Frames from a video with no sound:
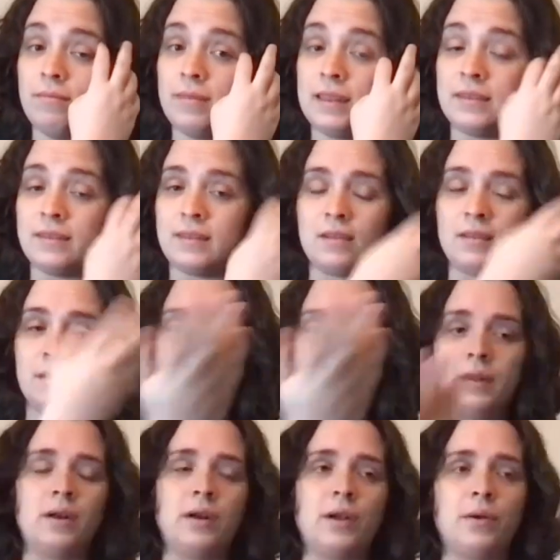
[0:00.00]
The Sexy
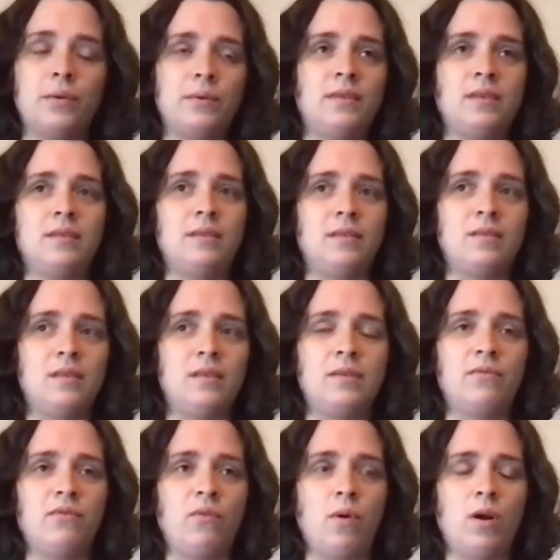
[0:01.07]
Politico has existed
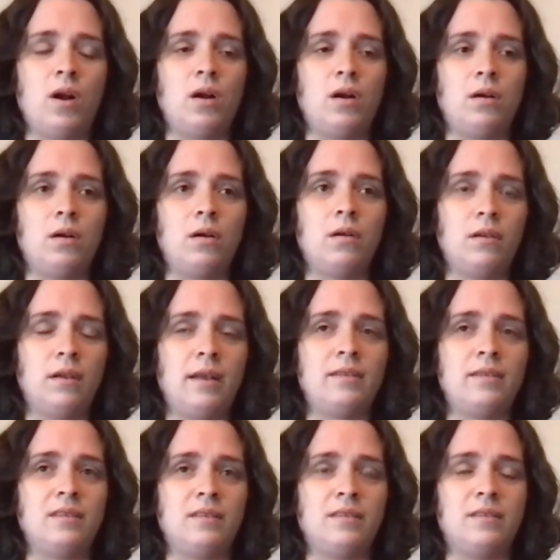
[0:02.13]
for
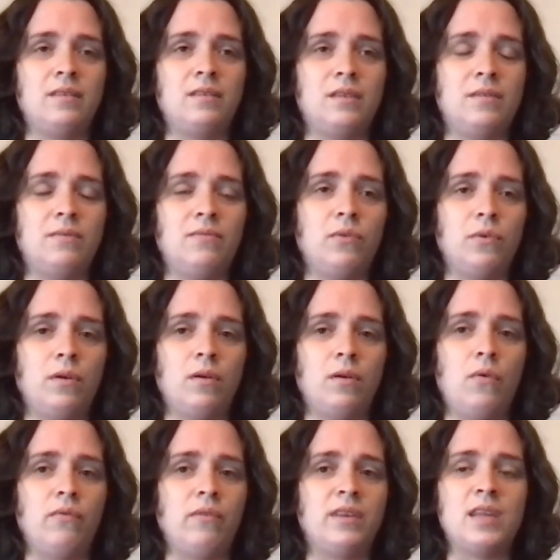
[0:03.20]

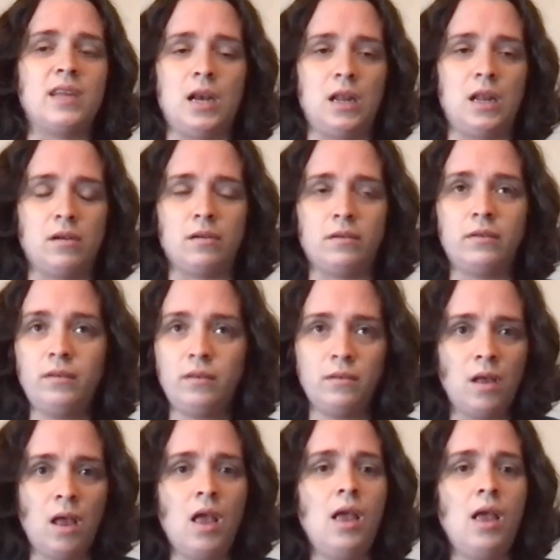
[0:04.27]
over 10 years.